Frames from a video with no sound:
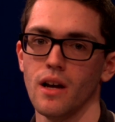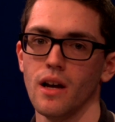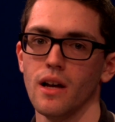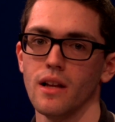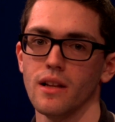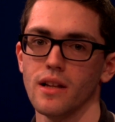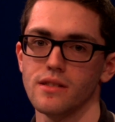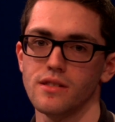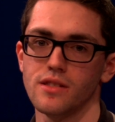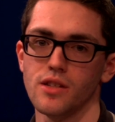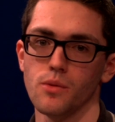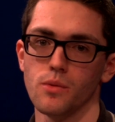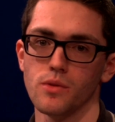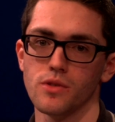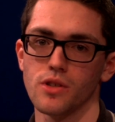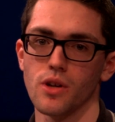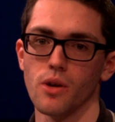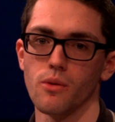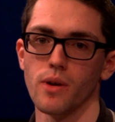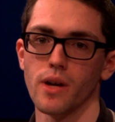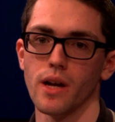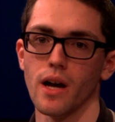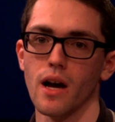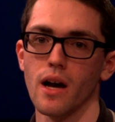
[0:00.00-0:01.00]
Let's see what's
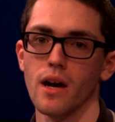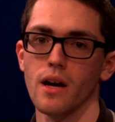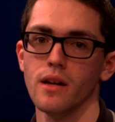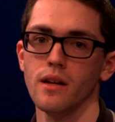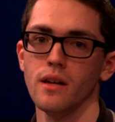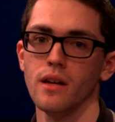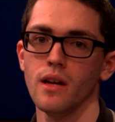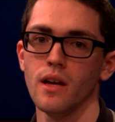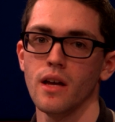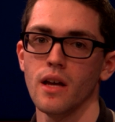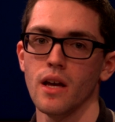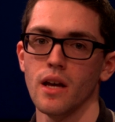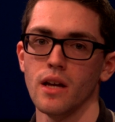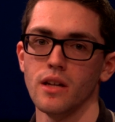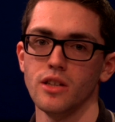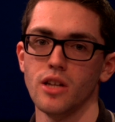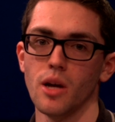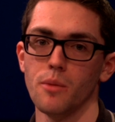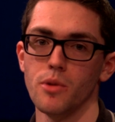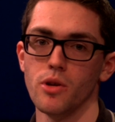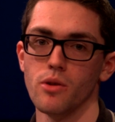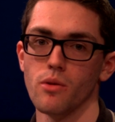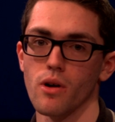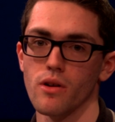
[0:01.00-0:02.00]
going on in
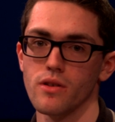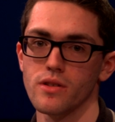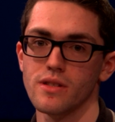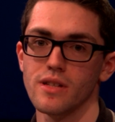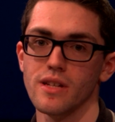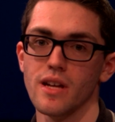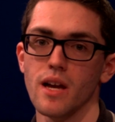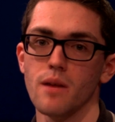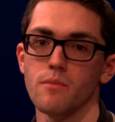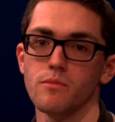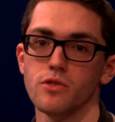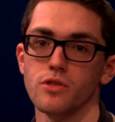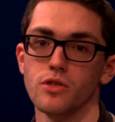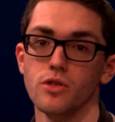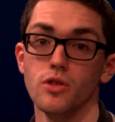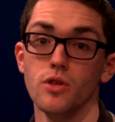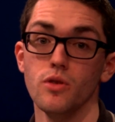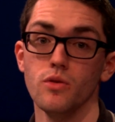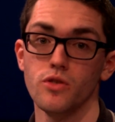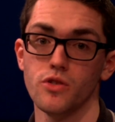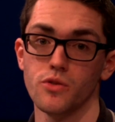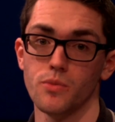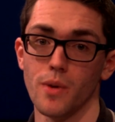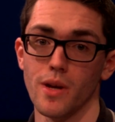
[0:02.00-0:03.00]
WRCM's new
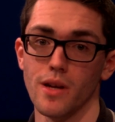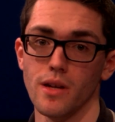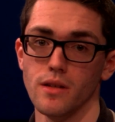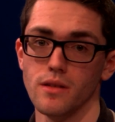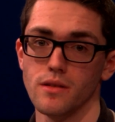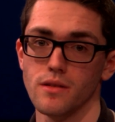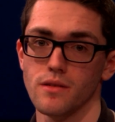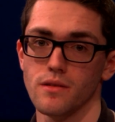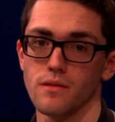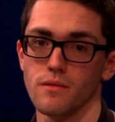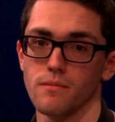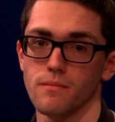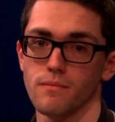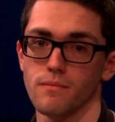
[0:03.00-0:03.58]
space.